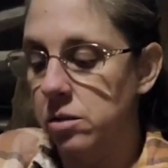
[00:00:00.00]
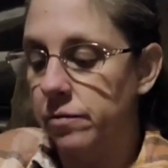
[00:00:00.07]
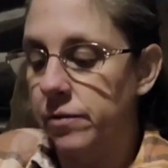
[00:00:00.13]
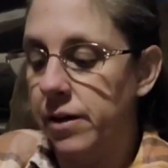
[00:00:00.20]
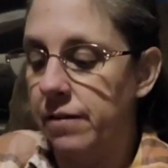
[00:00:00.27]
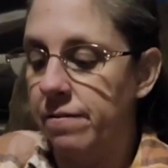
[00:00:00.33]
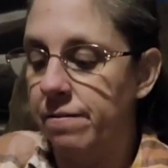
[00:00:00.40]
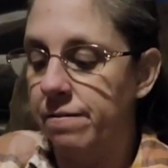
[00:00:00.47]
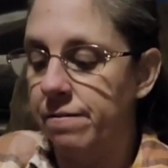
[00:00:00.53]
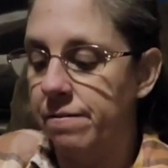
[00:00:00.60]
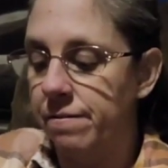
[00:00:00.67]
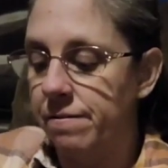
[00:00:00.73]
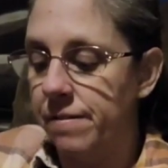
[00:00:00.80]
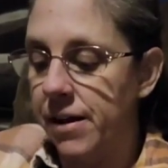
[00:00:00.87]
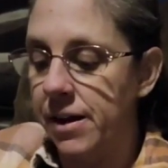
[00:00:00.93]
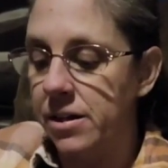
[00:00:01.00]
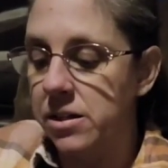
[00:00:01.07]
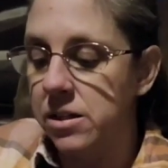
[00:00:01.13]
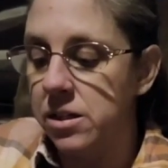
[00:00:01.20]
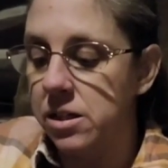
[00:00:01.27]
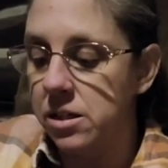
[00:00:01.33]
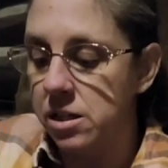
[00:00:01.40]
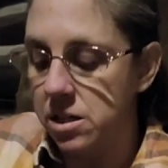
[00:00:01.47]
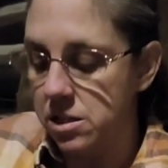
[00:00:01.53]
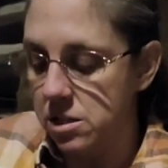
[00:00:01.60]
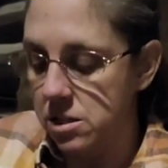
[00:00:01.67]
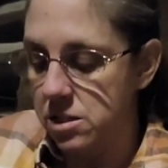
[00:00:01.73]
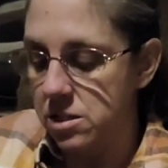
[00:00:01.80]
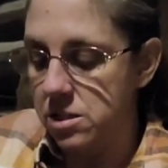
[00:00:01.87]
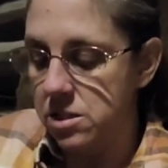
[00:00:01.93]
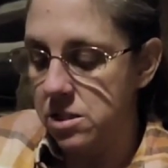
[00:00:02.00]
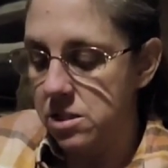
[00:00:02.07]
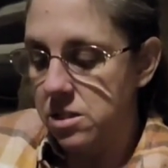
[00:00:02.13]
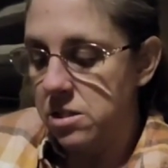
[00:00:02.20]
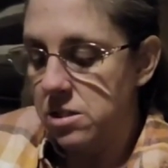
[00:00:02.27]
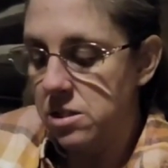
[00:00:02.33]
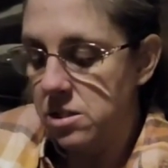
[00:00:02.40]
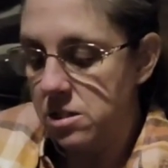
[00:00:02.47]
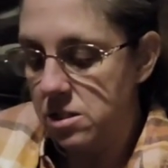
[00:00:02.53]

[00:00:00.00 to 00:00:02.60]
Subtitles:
I can find it because this is